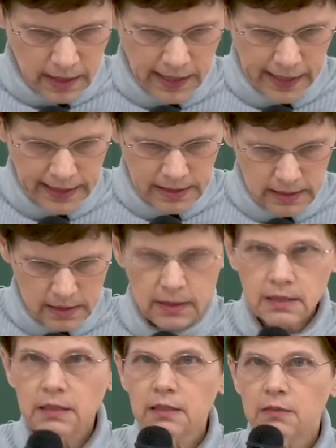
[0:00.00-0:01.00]
And
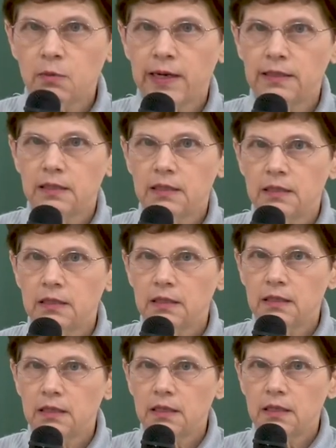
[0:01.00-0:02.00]
what?
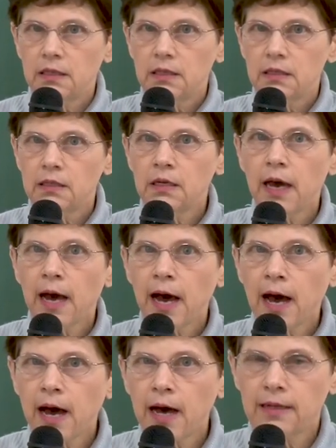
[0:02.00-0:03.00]

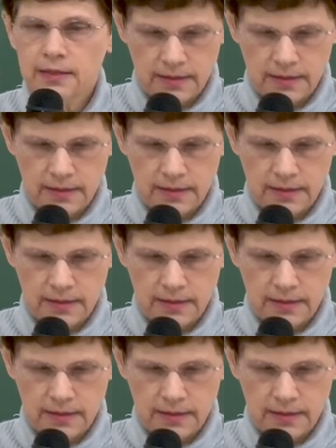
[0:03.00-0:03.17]
Hya.